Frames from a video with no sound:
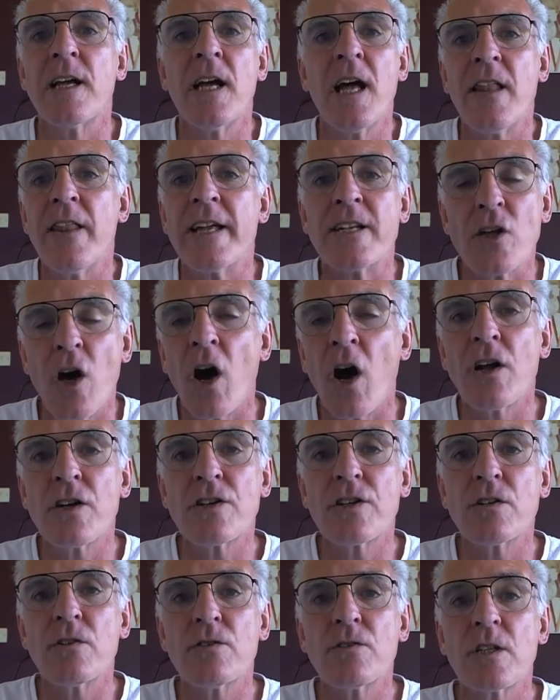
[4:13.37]
There's
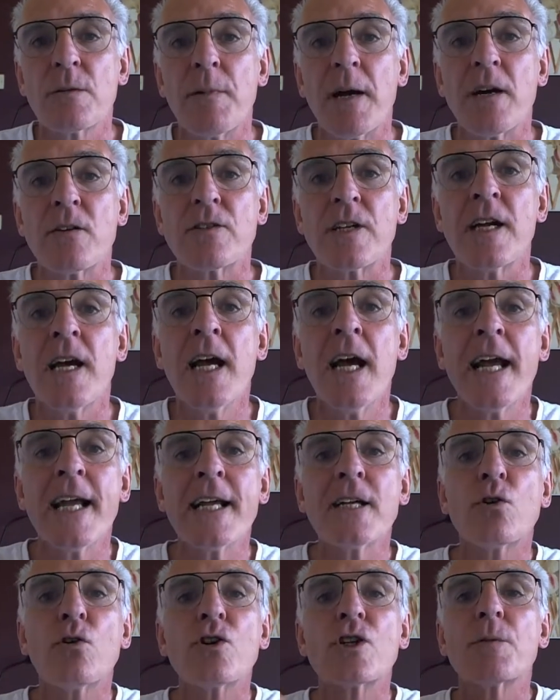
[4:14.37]
articles about it. He
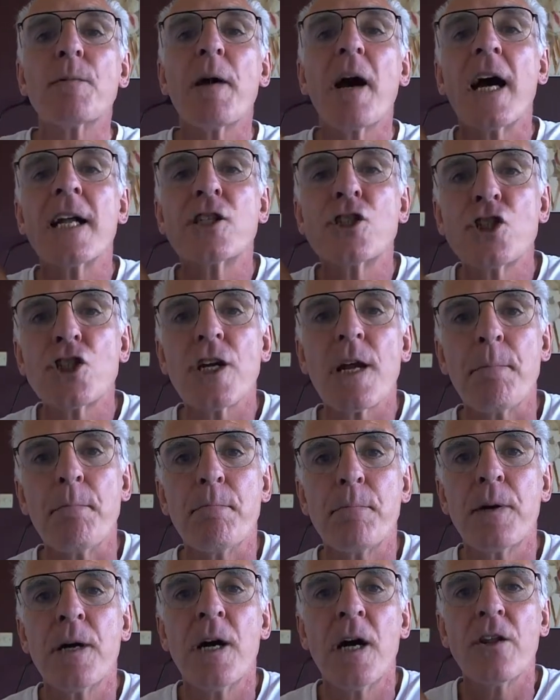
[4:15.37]
talks about a
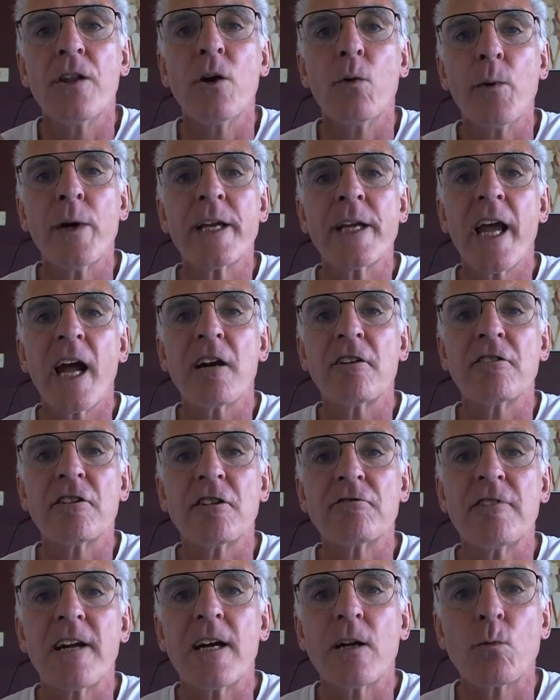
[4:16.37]
chimp that we carry
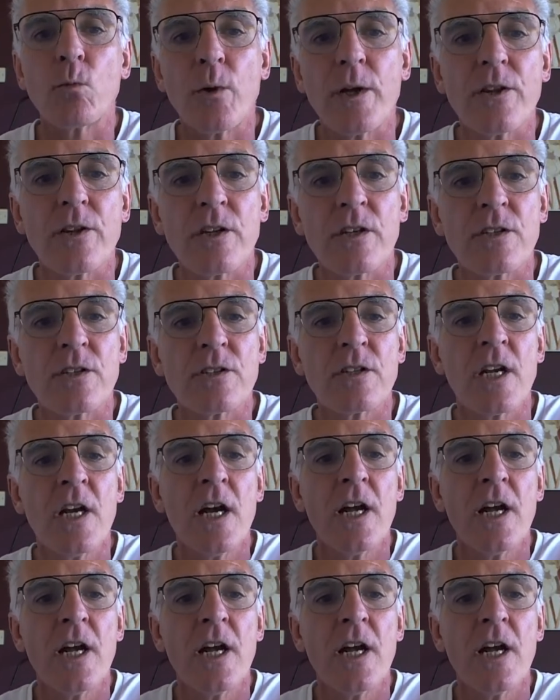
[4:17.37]
around with us.